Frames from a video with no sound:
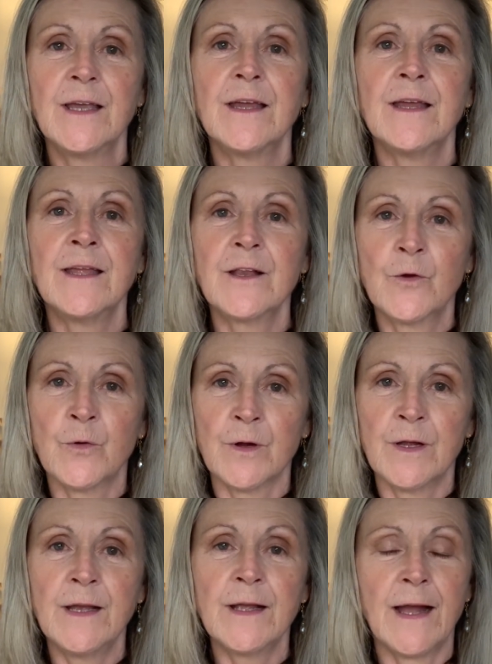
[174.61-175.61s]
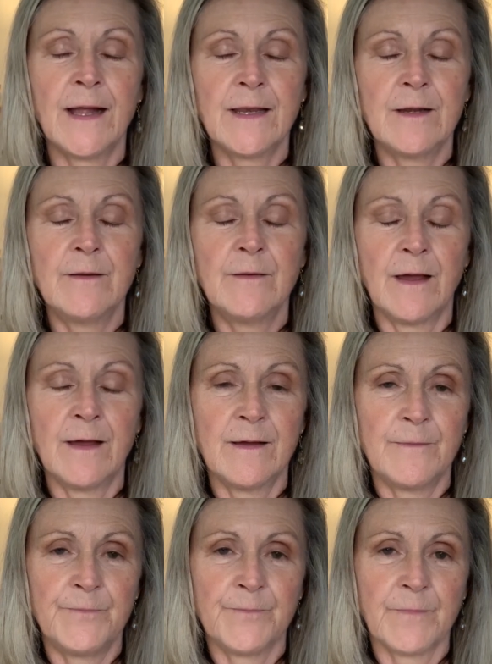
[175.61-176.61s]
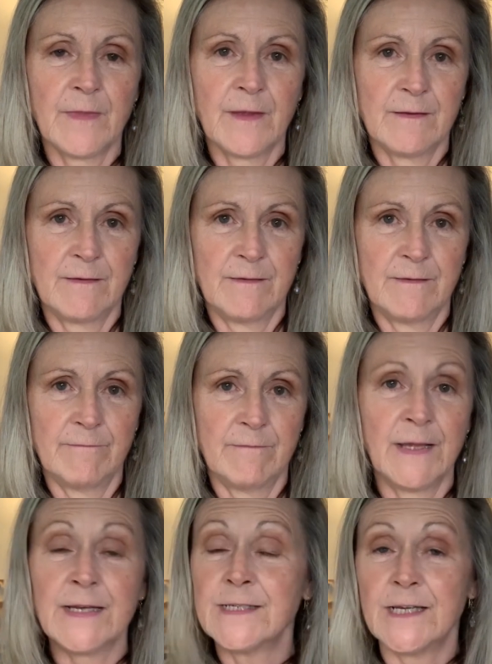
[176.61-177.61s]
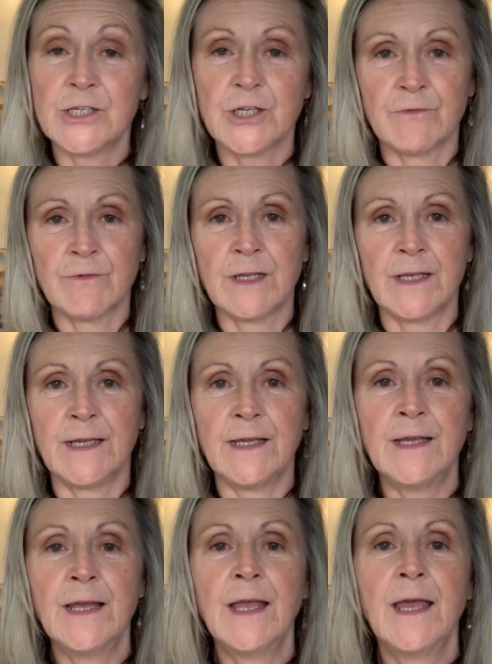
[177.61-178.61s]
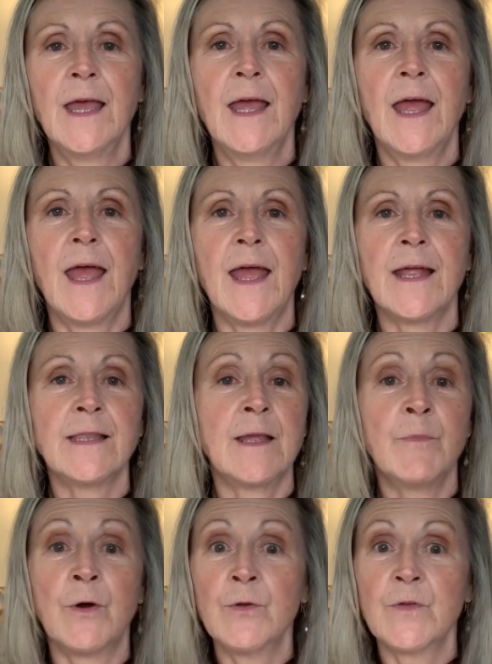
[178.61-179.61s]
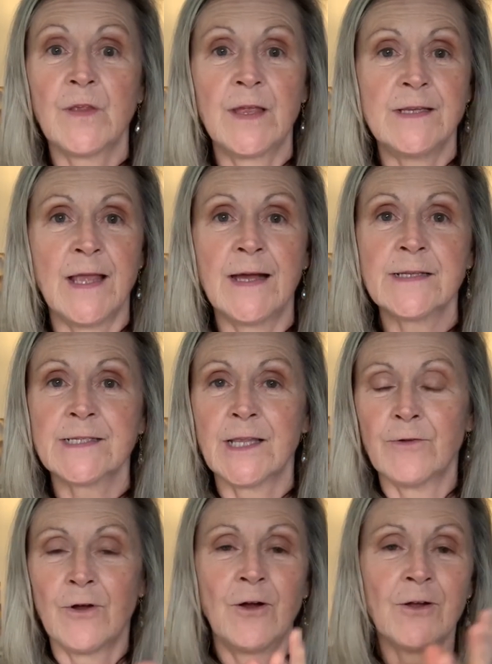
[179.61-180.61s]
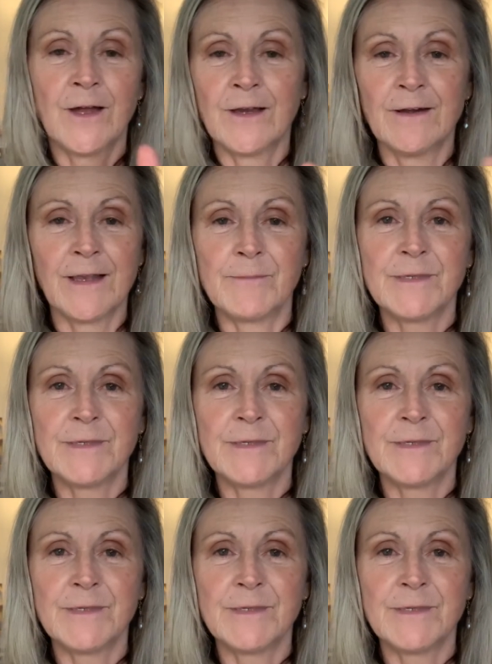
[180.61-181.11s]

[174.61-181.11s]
inquiry, a guided meditation, really? And they both said yes. They were all cuddled up